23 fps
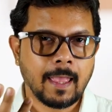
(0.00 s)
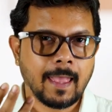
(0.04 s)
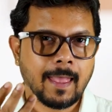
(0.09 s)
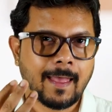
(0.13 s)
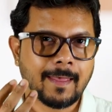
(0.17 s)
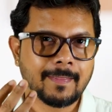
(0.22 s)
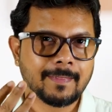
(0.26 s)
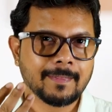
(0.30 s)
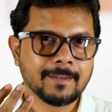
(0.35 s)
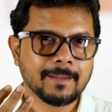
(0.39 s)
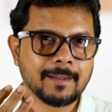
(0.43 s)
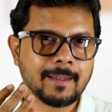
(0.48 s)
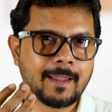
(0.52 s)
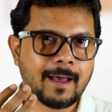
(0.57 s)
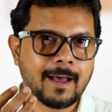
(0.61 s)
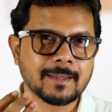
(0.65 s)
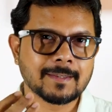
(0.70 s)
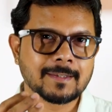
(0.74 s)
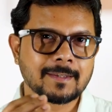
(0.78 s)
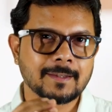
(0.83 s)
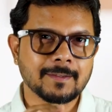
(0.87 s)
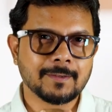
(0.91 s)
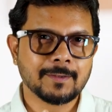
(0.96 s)
and the
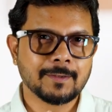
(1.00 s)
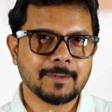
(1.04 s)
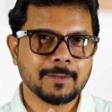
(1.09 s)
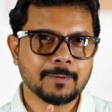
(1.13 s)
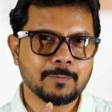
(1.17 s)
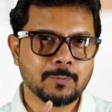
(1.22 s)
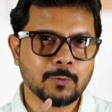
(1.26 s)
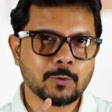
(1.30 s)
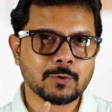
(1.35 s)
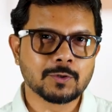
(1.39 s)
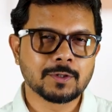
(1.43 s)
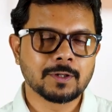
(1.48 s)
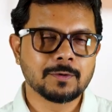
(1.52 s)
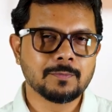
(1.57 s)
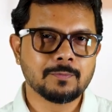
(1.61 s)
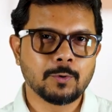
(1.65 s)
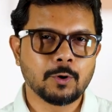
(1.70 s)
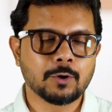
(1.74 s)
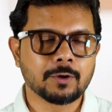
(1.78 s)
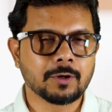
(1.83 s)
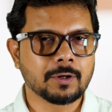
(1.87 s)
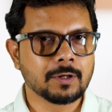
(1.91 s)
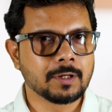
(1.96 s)
last and the most
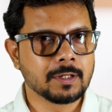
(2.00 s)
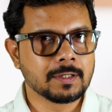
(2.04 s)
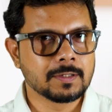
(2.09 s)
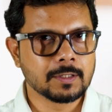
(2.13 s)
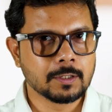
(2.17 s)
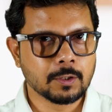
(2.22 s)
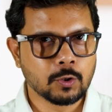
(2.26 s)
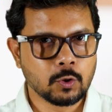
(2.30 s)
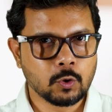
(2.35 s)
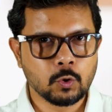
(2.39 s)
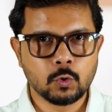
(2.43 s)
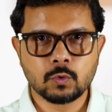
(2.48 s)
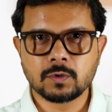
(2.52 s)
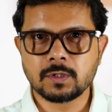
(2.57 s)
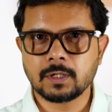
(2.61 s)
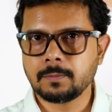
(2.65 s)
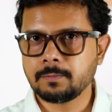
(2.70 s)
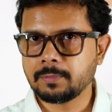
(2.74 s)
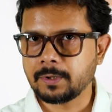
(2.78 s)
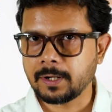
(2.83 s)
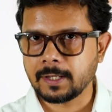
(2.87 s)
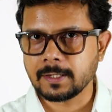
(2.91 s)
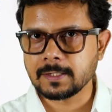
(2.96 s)
important is the
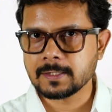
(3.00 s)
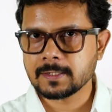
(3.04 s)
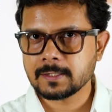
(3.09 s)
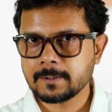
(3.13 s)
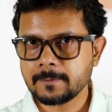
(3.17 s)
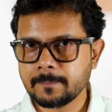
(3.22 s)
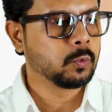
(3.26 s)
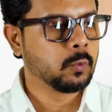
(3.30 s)
closing price.